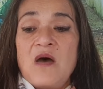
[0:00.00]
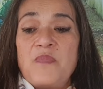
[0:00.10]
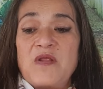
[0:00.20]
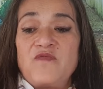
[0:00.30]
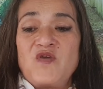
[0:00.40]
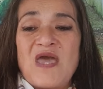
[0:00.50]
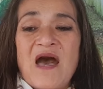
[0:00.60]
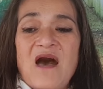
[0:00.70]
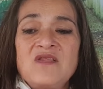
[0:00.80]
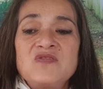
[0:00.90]
But if you
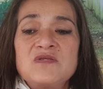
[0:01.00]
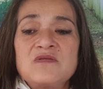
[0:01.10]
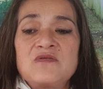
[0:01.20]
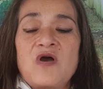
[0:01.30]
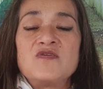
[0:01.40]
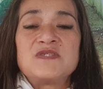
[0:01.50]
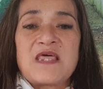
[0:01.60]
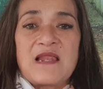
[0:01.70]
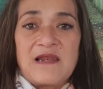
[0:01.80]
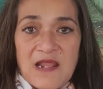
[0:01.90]
can't go to
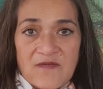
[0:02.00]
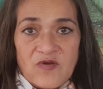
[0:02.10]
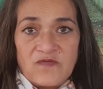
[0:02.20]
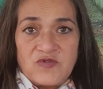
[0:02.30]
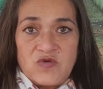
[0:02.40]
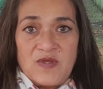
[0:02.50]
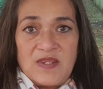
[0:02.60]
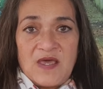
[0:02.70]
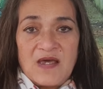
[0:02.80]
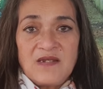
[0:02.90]
that level of doing
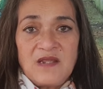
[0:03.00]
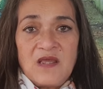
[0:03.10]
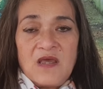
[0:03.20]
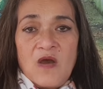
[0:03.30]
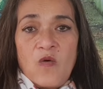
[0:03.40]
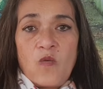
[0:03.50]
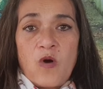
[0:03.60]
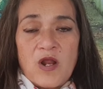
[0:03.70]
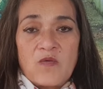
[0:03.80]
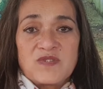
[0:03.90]
that,
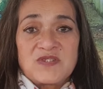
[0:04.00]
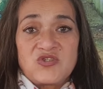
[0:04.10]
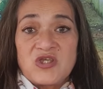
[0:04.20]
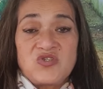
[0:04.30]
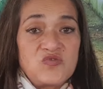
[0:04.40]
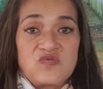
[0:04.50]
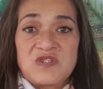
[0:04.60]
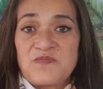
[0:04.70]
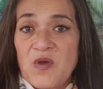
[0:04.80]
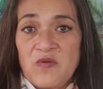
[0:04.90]
what I would suggest, you could
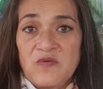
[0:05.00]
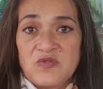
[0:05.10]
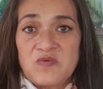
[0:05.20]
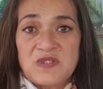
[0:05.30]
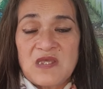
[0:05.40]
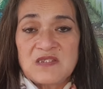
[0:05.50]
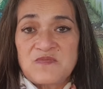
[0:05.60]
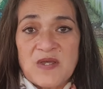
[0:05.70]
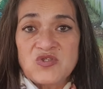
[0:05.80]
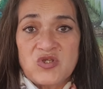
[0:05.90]
do a
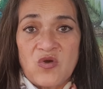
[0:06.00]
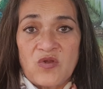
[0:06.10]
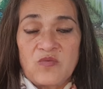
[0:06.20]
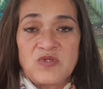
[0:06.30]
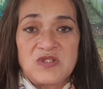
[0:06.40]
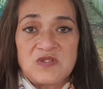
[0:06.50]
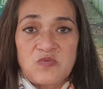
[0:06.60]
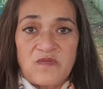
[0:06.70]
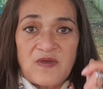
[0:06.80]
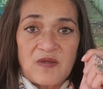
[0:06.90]
smudging on it, which is
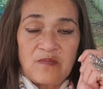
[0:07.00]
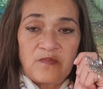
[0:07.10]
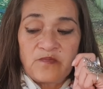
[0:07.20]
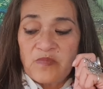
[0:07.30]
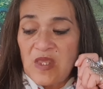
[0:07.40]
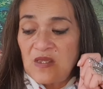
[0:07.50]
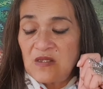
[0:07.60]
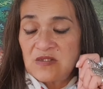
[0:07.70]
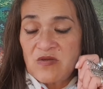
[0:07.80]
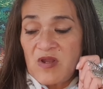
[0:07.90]
with,
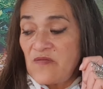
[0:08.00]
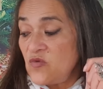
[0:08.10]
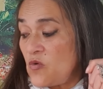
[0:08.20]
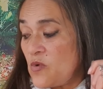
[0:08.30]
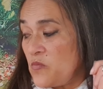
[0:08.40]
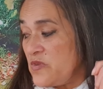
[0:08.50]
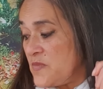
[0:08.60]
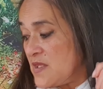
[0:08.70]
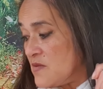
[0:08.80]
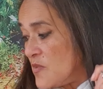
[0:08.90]
sorry, I haven't got one with
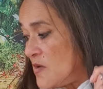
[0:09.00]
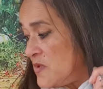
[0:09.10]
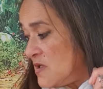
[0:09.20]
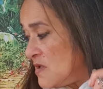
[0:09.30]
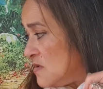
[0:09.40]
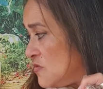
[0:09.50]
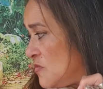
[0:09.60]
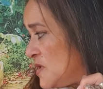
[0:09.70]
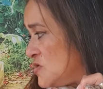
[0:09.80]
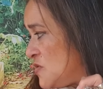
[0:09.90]
me at the moment. I
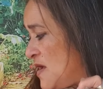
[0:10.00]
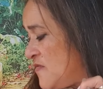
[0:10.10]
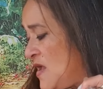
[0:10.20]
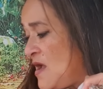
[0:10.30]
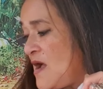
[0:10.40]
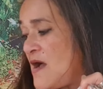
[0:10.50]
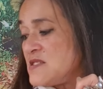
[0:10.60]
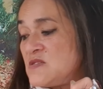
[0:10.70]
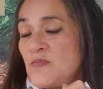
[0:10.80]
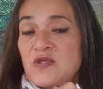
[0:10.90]
normally do have a
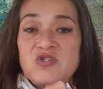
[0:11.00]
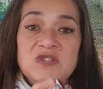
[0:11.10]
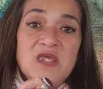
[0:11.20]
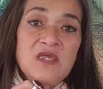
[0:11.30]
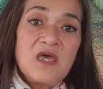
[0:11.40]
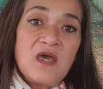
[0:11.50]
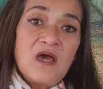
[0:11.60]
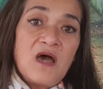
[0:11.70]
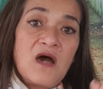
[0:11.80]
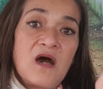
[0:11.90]
smudge stick,
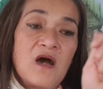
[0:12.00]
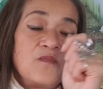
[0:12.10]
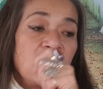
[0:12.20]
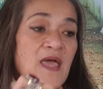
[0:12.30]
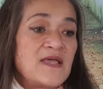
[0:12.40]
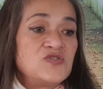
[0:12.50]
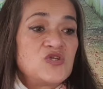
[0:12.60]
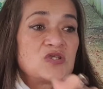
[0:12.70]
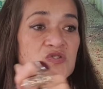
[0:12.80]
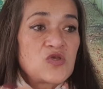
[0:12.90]
and
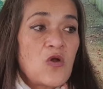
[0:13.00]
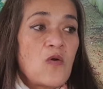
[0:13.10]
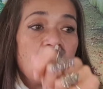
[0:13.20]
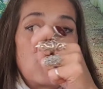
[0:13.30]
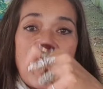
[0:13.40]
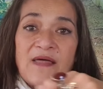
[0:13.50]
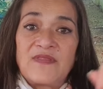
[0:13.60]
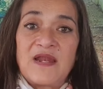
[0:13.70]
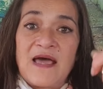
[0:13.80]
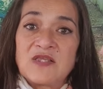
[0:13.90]
just go around
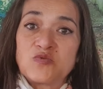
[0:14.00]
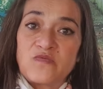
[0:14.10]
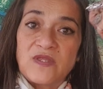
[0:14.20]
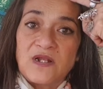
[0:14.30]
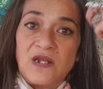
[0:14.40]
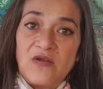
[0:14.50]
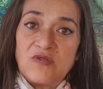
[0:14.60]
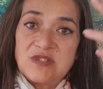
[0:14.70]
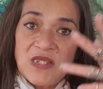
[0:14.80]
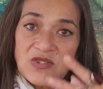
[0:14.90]
the lounge with the clear
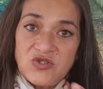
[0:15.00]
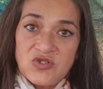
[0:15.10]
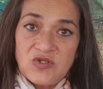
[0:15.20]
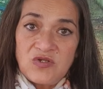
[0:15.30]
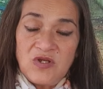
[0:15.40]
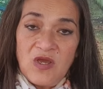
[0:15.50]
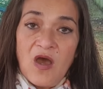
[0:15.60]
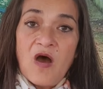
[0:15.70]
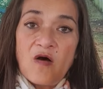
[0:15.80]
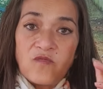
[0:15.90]
intention
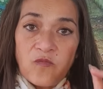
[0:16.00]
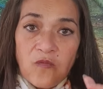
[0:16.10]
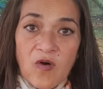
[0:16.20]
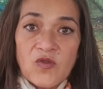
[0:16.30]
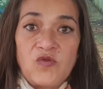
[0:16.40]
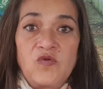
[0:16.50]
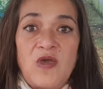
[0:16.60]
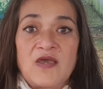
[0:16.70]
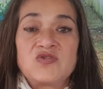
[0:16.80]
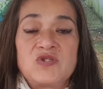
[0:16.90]
of what you
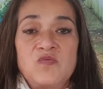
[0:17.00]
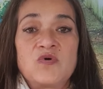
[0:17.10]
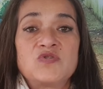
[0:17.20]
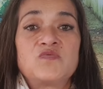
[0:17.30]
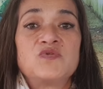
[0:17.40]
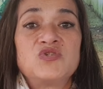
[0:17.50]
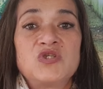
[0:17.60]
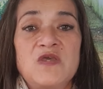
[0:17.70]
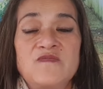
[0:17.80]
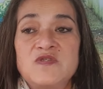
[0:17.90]
actually want to
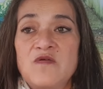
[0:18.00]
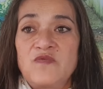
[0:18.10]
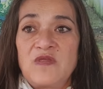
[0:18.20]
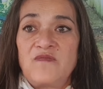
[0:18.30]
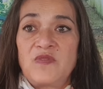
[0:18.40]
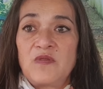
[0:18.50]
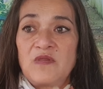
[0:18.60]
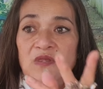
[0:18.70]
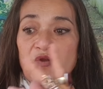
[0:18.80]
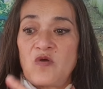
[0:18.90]
achieve. So if
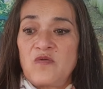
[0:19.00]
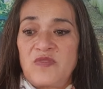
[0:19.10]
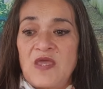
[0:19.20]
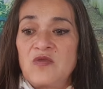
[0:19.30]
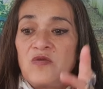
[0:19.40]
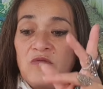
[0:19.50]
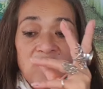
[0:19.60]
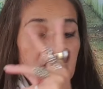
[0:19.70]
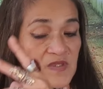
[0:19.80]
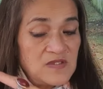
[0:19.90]
you know, thank you
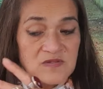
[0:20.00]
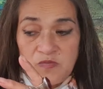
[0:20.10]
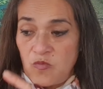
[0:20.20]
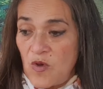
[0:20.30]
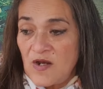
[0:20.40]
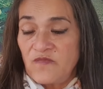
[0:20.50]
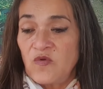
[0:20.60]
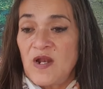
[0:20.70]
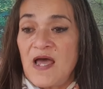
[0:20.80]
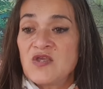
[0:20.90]
for this
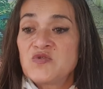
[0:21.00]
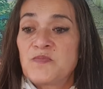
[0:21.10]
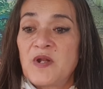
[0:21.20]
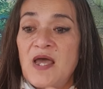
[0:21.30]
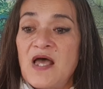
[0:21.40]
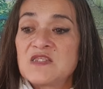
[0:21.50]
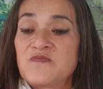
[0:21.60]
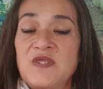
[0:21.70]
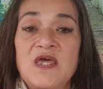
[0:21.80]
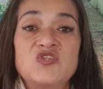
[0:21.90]
wonderful lounge, but I ask
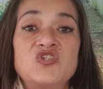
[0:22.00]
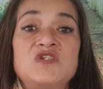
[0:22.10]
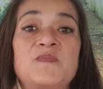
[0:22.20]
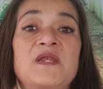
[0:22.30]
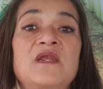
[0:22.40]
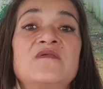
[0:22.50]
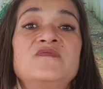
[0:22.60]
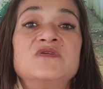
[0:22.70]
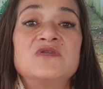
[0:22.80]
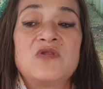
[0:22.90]
for the energy to be
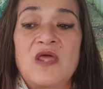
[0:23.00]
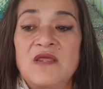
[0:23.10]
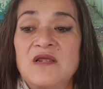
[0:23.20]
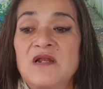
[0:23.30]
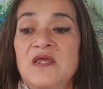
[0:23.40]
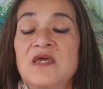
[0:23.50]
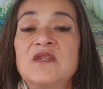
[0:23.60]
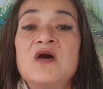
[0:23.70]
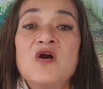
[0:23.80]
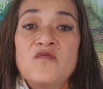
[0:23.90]
lifted and cleared
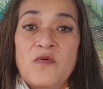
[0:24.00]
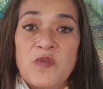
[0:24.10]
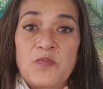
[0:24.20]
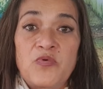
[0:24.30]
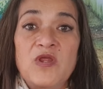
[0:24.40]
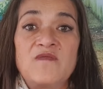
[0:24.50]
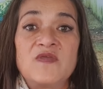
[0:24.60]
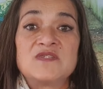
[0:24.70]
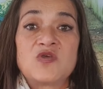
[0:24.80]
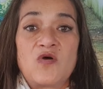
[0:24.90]
from the
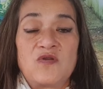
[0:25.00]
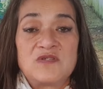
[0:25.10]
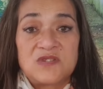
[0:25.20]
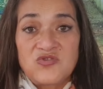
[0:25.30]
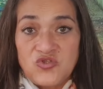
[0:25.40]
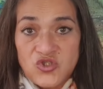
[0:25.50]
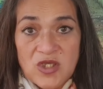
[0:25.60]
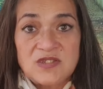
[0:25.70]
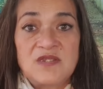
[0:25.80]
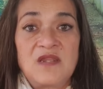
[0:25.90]
previous owners.
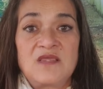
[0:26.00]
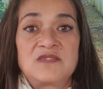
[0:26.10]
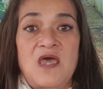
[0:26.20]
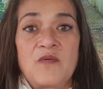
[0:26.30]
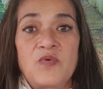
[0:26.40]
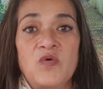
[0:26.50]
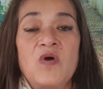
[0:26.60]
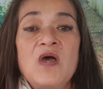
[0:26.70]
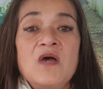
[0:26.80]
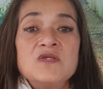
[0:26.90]
Just an example.
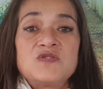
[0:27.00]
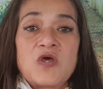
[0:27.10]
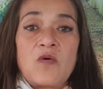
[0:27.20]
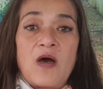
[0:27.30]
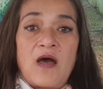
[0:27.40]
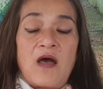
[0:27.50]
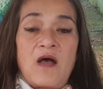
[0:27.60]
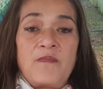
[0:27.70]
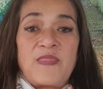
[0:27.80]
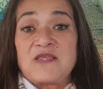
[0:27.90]
So
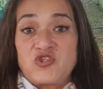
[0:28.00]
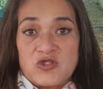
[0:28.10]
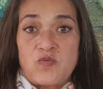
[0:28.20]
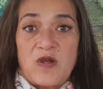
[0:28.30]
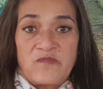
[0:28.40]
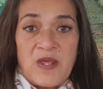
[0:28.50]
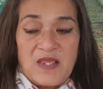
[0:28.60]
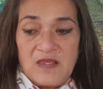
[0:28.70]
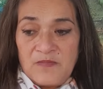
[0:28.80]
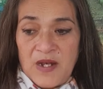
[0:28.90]
that's just one of
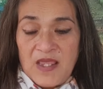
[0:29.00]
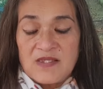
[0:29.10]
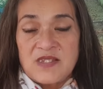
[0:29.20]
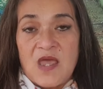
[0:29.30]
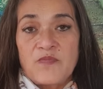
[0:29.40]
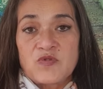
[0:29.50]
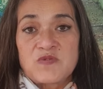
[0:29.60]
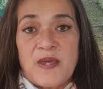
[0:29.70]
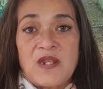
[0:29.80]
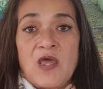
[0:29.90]
many examples.
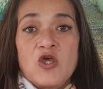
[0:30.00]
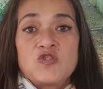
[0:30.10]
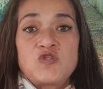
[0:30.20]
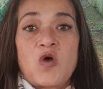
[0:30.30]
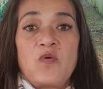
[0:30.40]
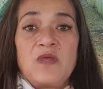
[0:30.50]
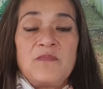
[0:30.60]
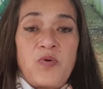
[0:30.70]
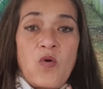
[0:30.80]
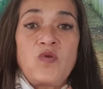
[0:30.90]
But so
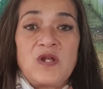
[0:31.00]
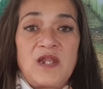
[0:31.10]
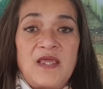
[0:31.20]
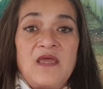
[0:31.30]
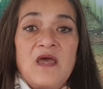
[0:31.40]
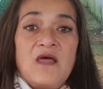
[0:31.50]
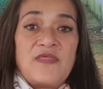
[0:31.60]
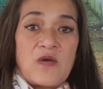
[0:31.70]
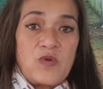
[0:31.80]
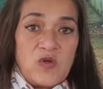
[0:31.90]
importantly
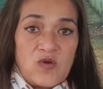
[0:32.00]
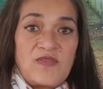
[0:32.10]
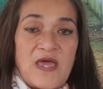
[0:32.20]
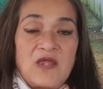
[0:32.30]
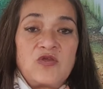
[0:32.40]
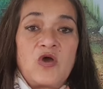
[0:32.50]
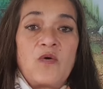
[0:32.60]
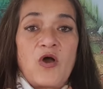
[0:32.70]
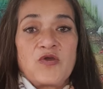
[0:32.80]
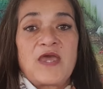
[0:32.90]
that we look at that and go,
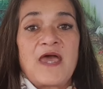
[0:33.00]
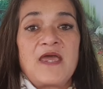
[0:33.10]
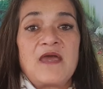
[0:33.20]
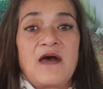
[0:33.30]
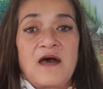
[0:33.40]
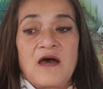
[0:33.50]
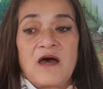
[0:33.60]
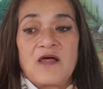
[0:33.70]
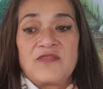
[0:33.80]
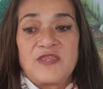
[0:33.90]
okay,
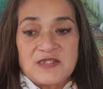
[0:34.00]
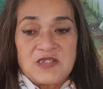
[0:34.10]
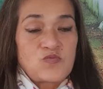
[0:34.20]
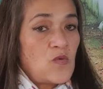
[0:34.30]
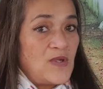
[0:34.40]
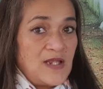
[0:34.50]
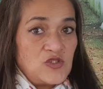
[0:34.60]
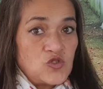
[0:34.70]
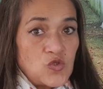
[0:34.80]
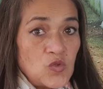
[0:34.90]
this is what we need
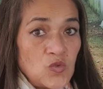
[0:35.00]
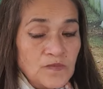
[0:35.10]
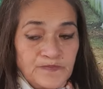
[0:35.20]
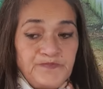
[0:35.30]
to do.